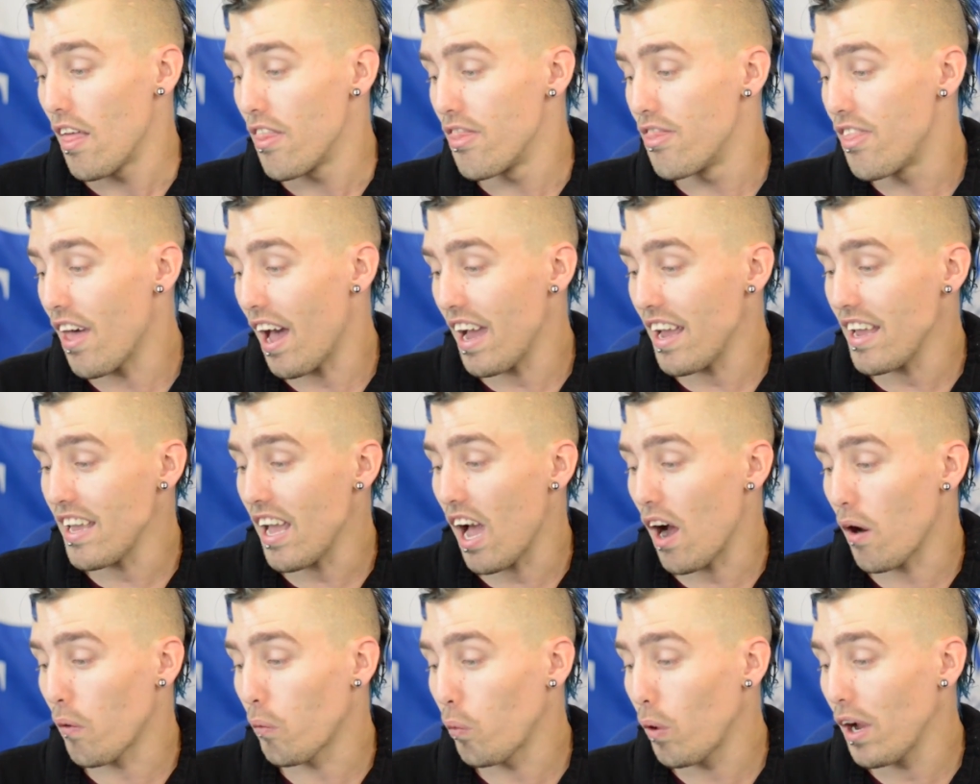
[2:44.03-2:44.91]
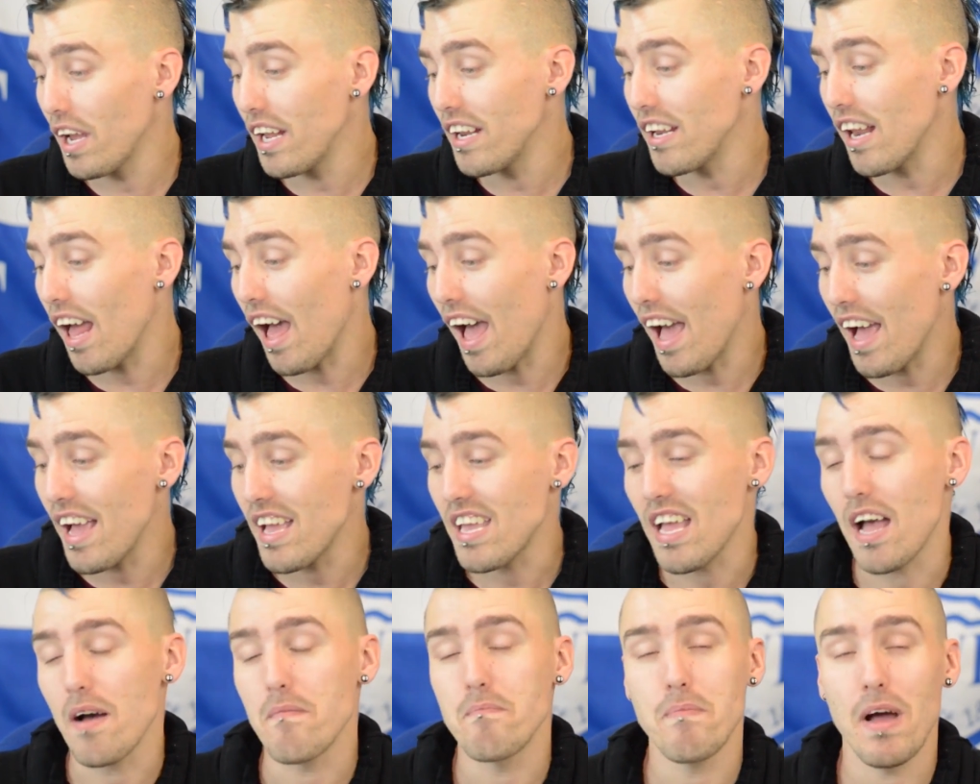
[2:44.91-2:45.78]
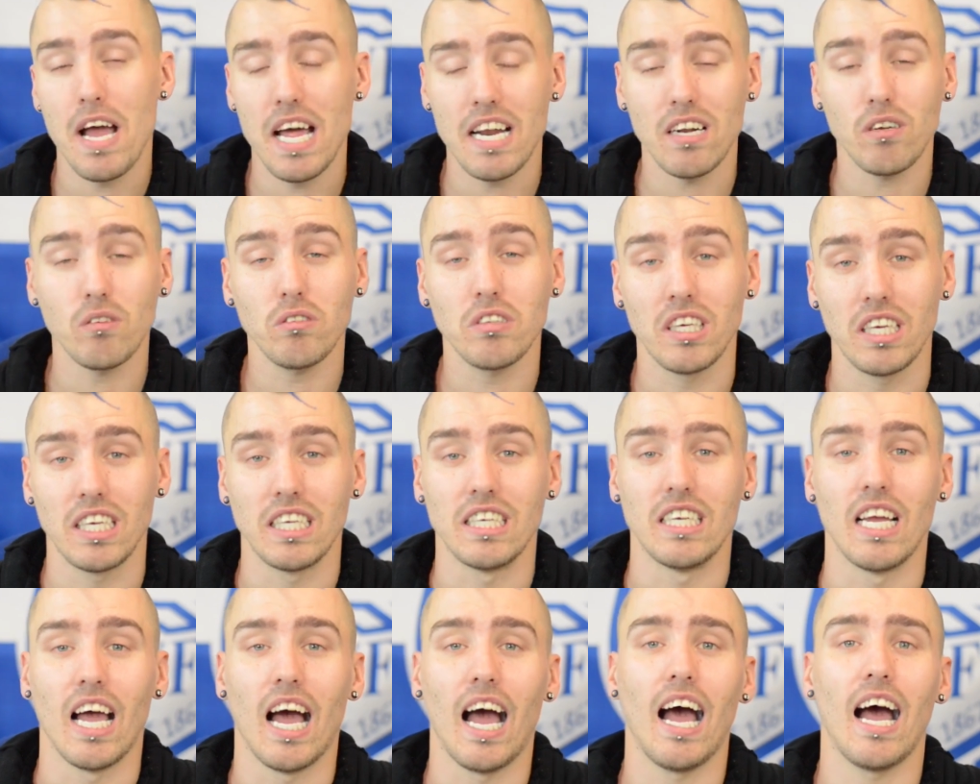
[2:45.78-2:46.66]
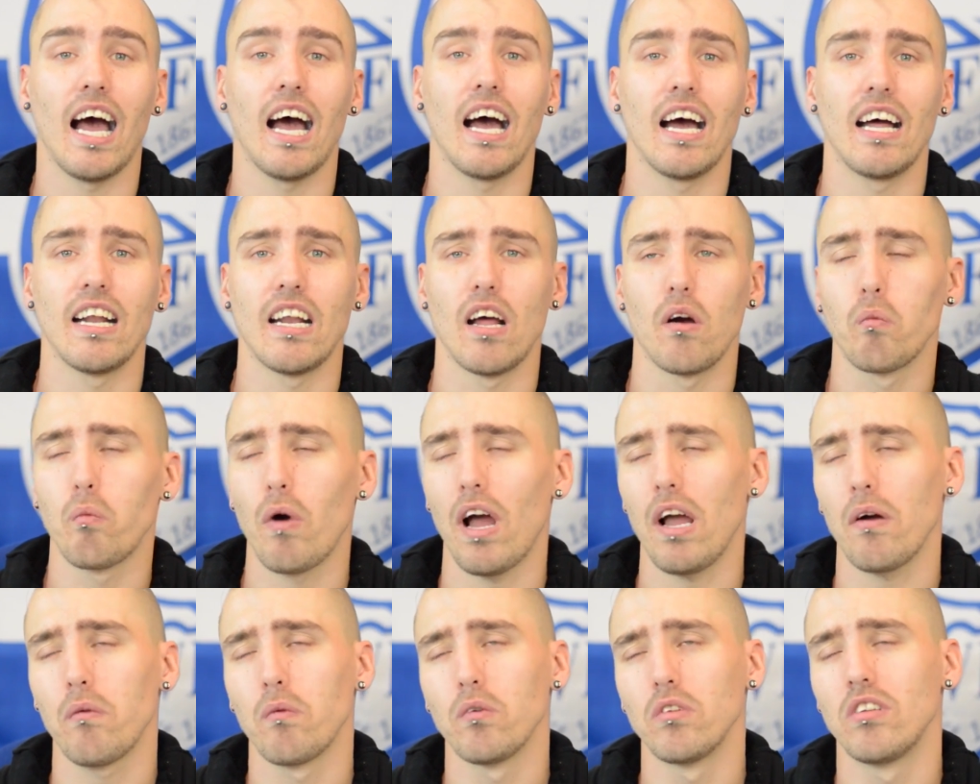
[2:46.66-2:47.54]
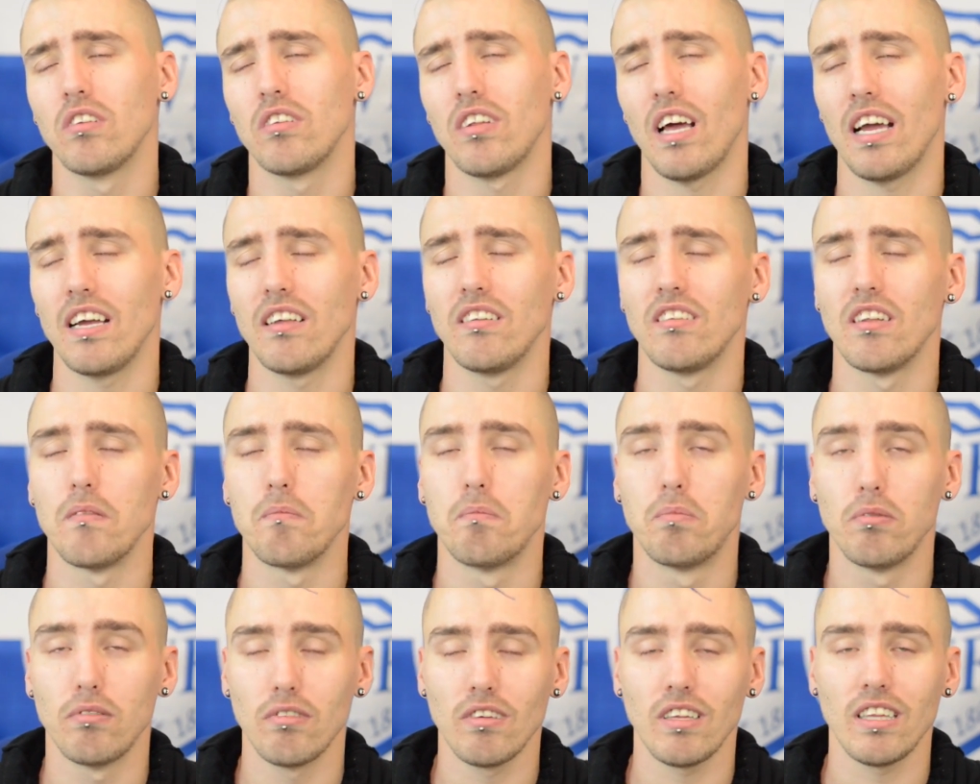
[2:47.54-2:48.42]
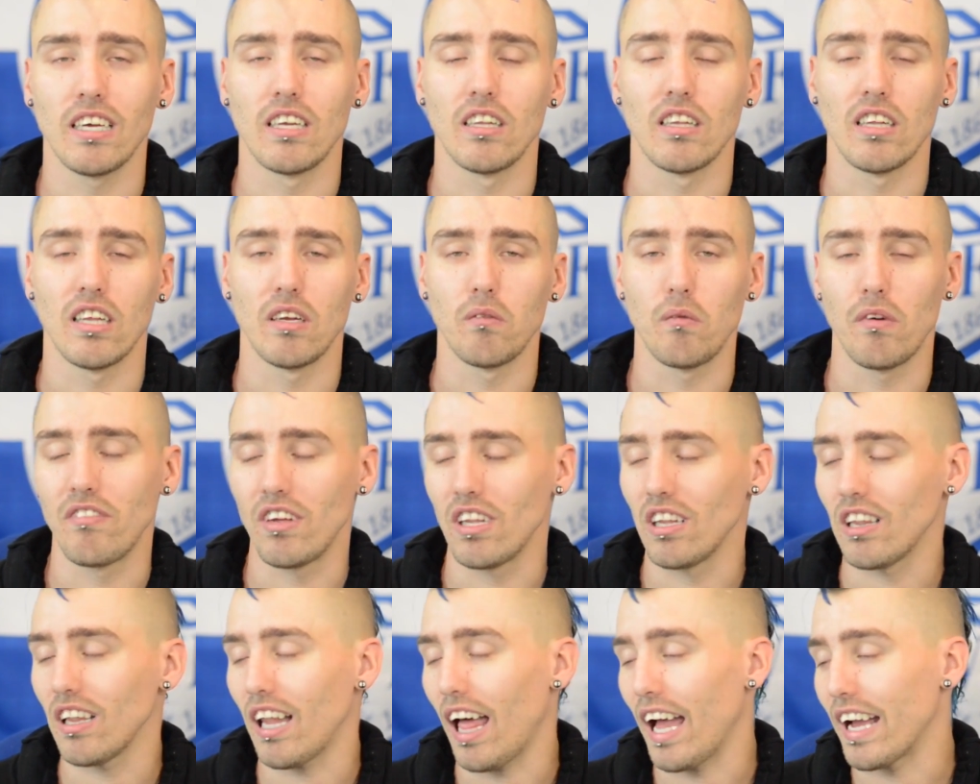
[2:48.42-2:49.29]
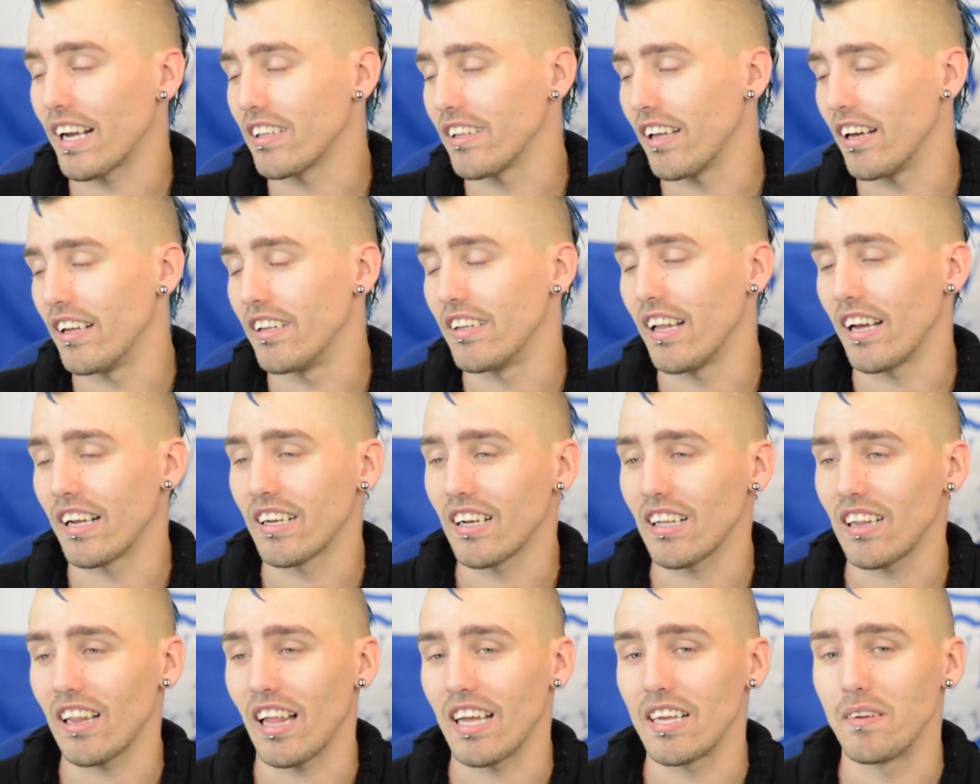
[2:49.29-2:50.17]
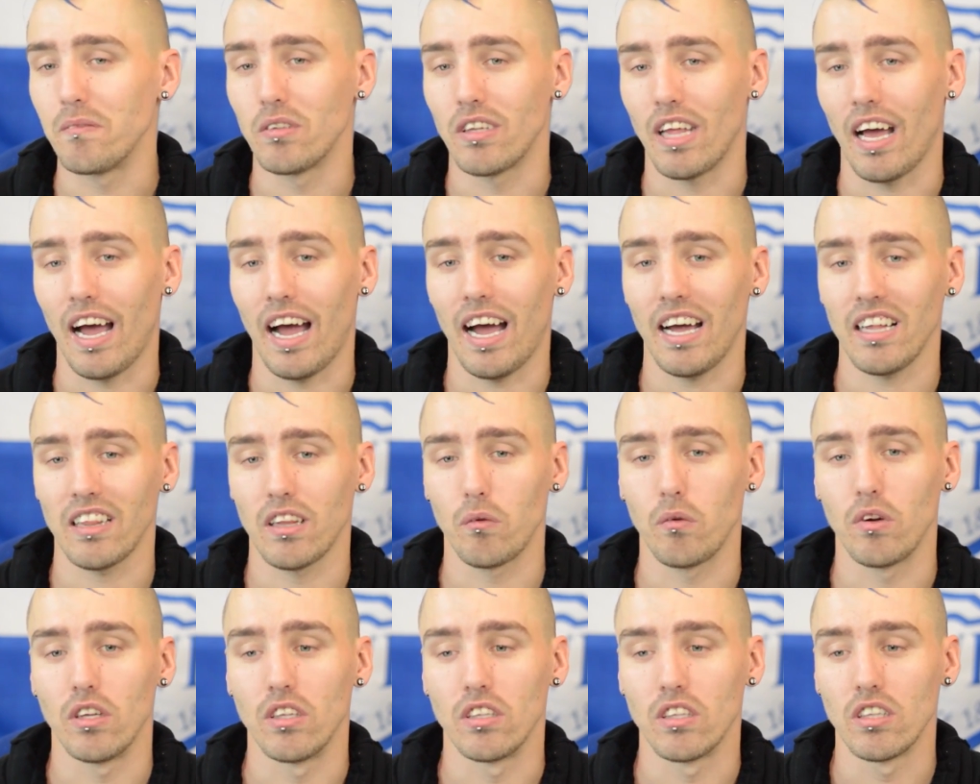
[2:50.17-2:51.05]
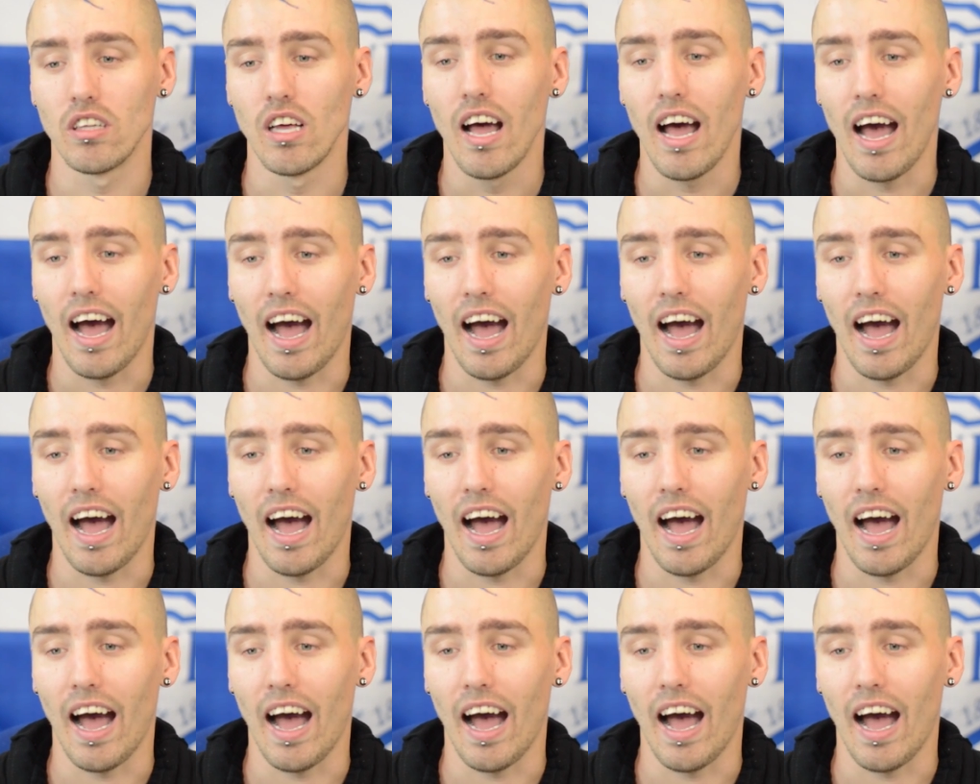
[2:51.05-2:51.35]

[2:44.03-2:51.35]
They win a penalty and Westwood saves it brilliantly with his leg and then claims it afterwards